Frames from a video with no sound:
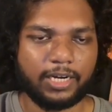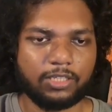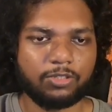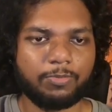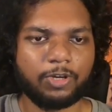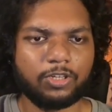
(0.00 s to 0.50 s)

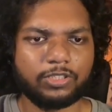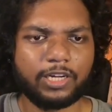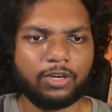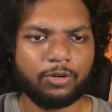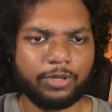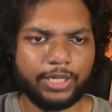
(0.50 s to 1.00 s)
So because I
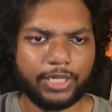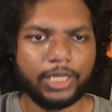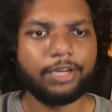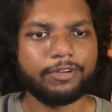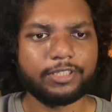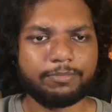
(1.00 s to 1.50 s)
know
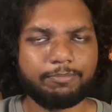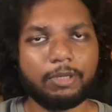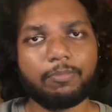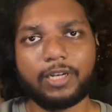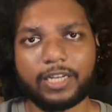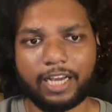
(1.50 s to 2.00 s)
US
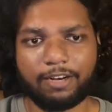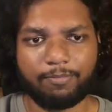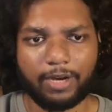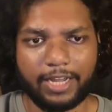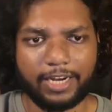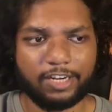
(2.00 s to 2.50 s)
people can
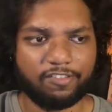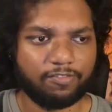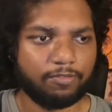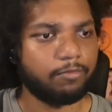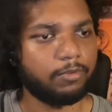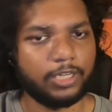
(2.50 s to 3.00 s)
buy it
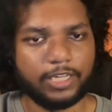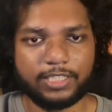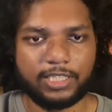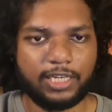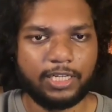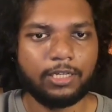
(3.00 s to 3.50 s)

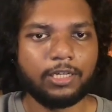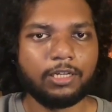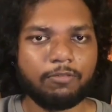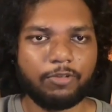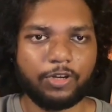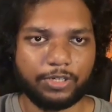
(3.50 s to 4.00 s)
easily
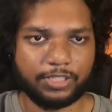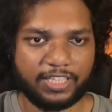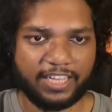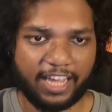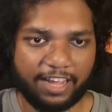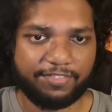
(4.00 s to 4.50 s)
because they
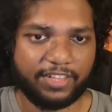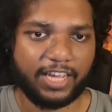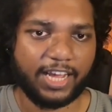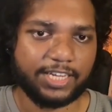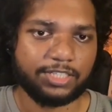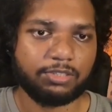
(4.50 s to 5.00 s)
have the
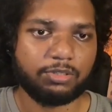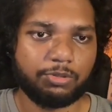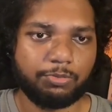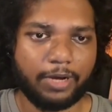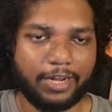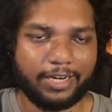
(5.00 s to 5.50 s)
cash to
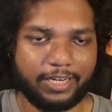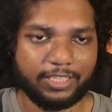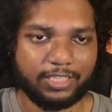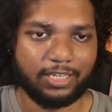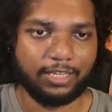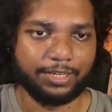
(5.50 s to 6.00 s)
buy it
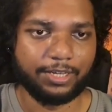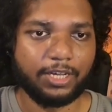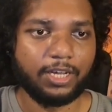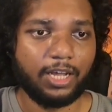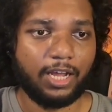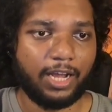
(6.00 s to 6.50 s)
easily,
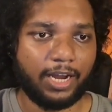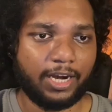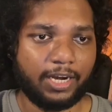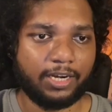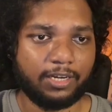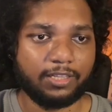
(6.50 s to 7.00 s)

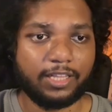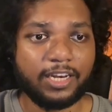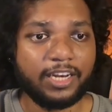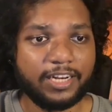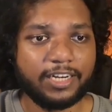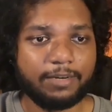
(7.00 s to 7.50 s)
and they
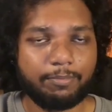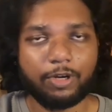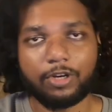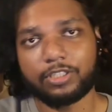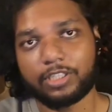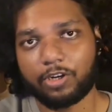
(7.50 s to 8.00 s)
need it
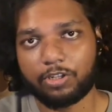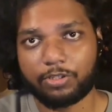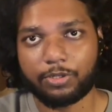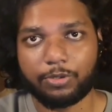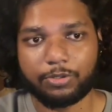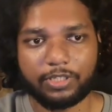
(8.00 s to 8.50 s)
because they also
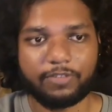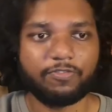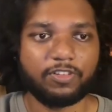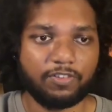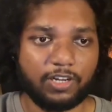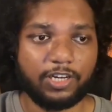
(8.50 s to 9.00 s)
use it
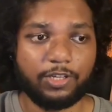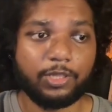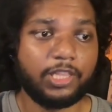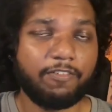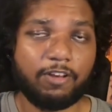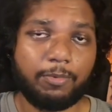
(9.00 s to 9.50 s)
for,
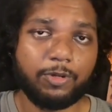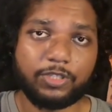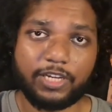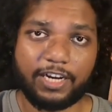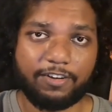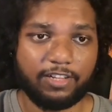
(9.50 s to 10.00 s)
they will be
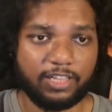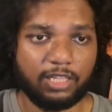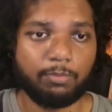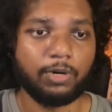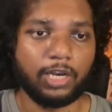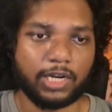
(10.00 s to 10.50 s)
using it in the
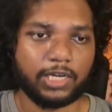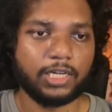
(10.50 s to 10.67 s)
bulk.